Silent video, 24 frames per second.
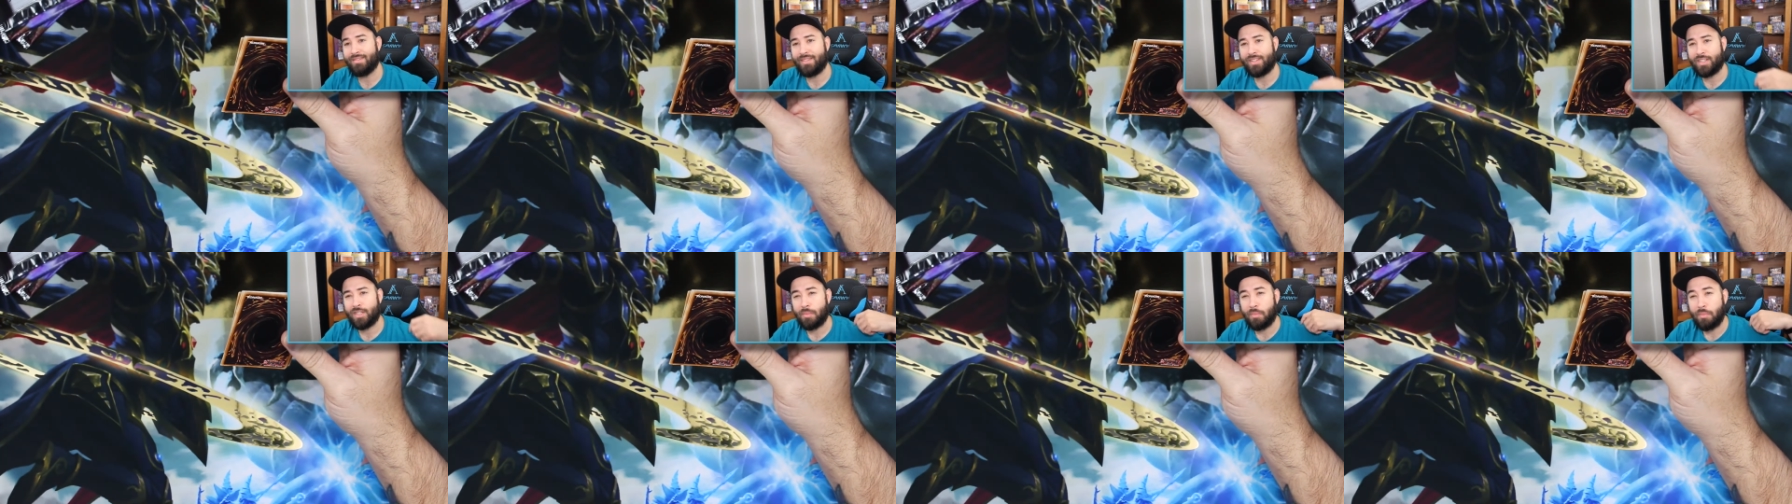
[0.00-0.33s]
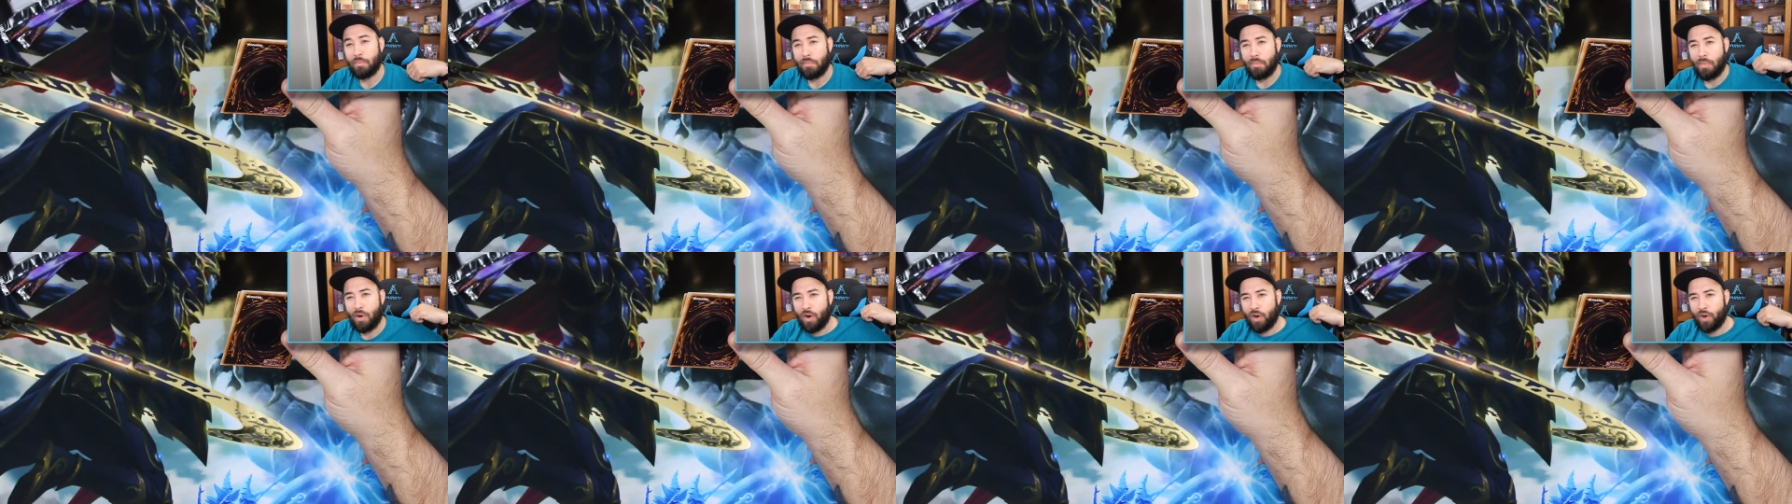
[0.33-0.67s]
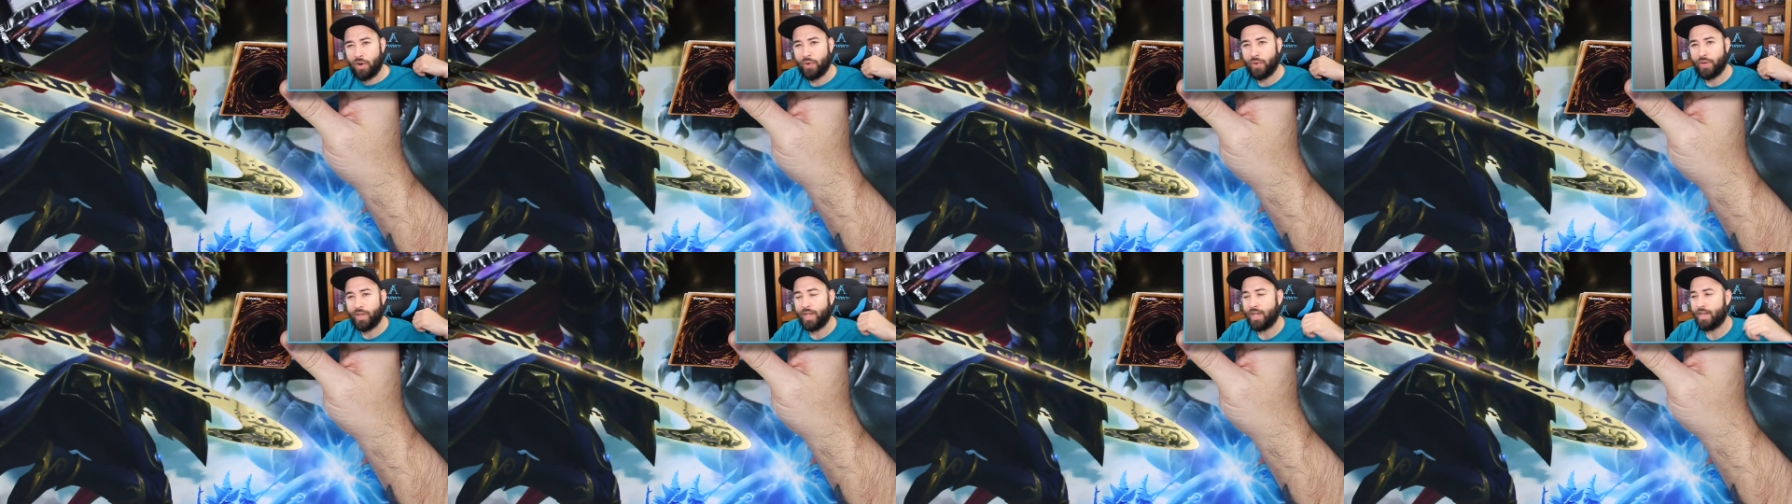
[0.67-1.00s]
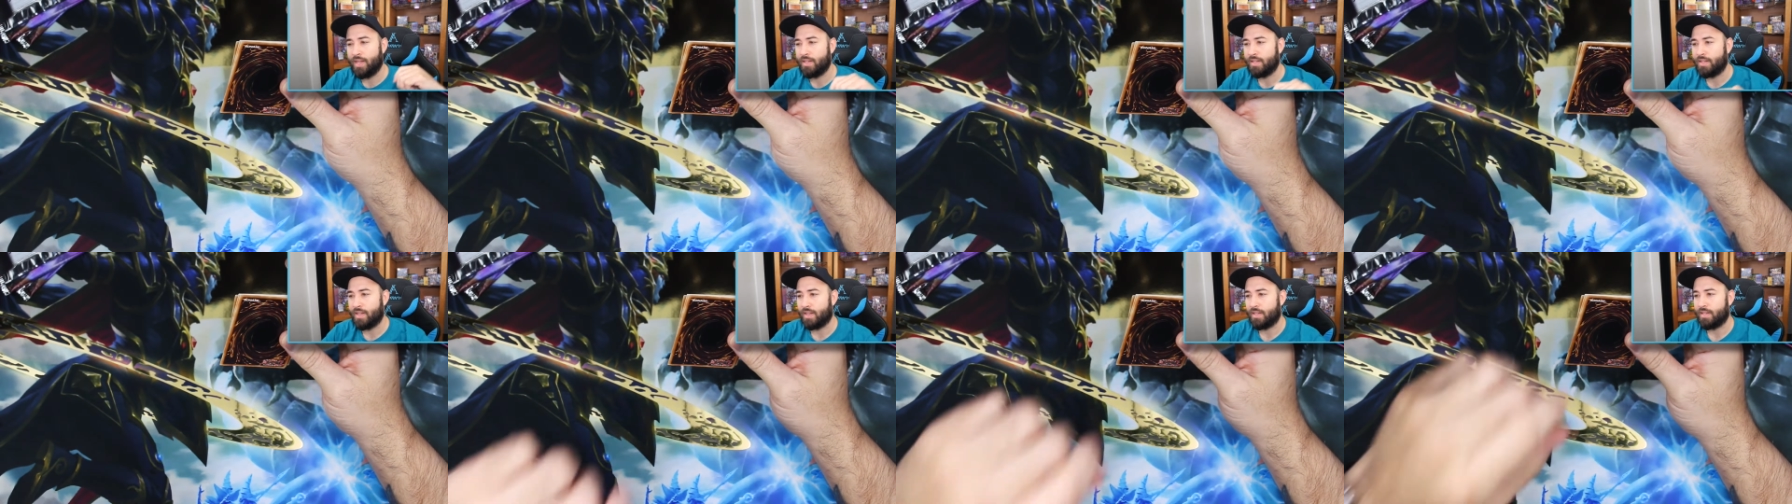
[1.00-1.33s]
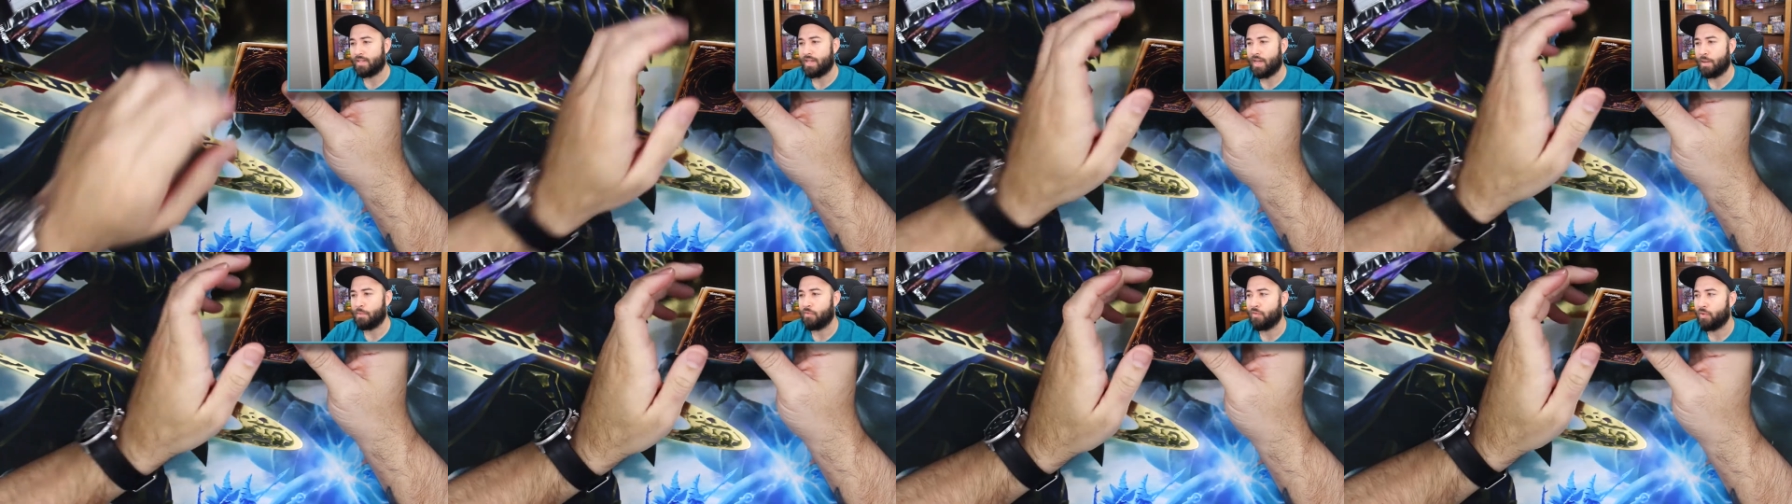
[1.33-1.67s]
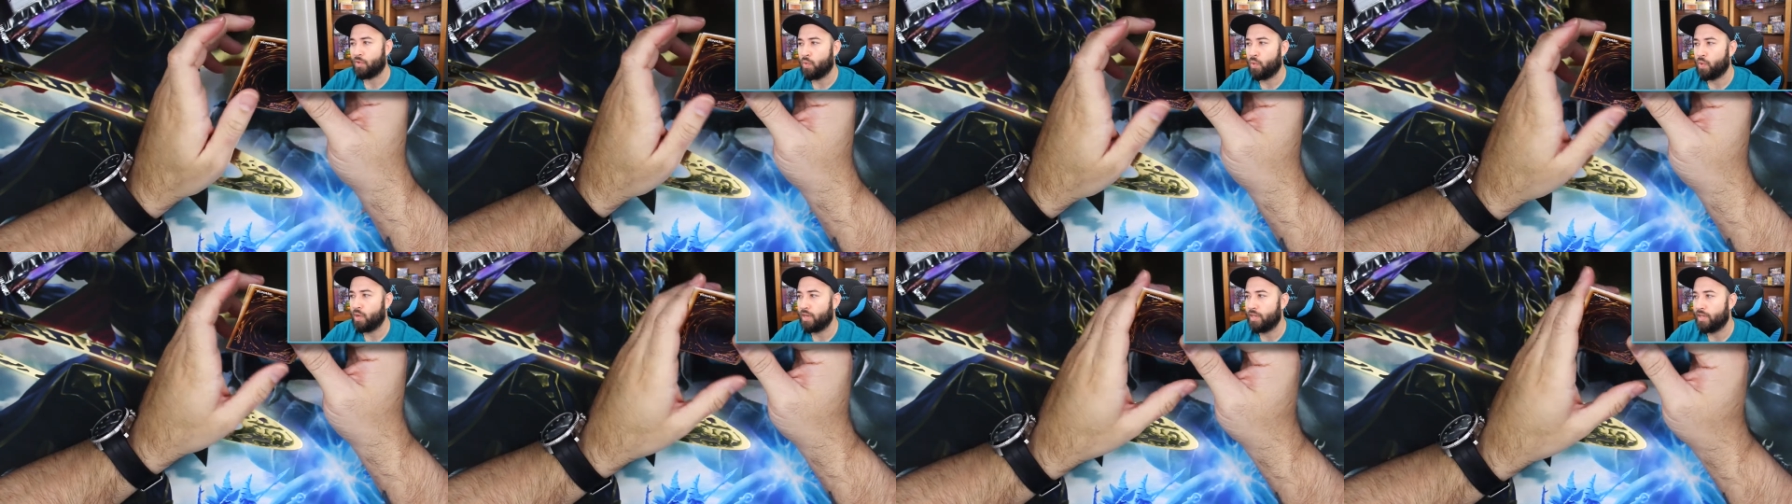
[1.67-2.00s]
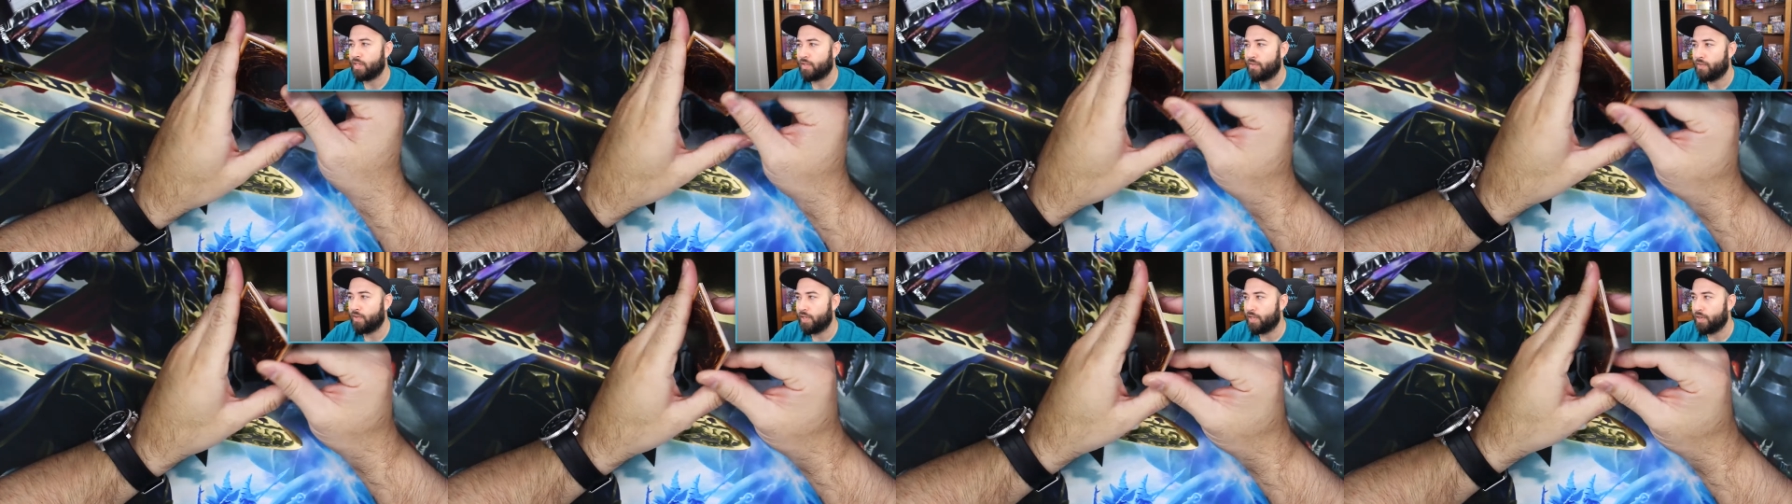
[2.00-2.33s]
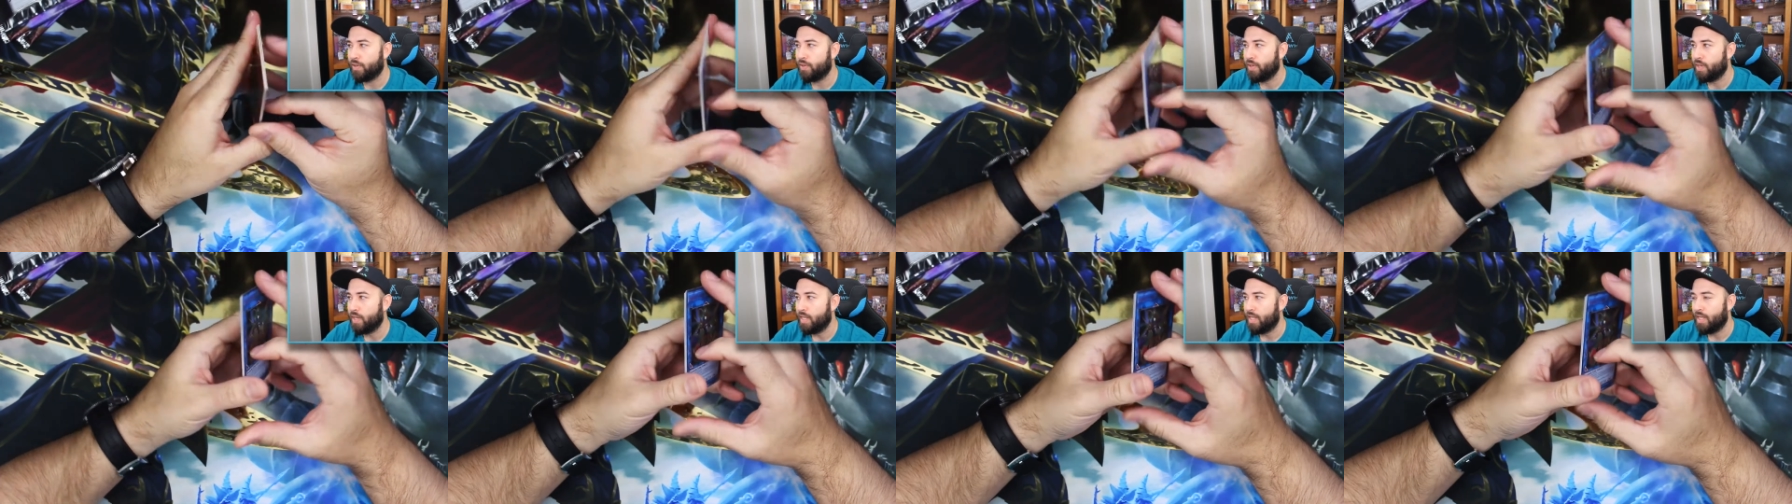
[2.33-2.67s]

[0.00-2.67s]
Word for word: tomorrow, guys, at the time of recording this video.